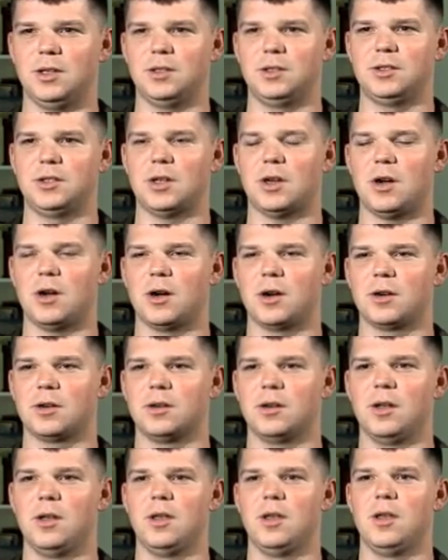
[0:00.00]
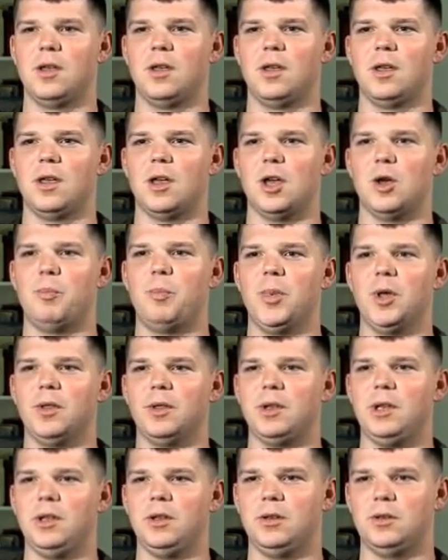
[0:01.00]
is our
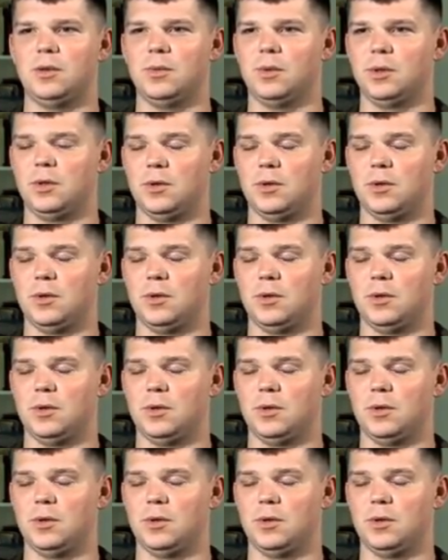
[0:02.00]
ability to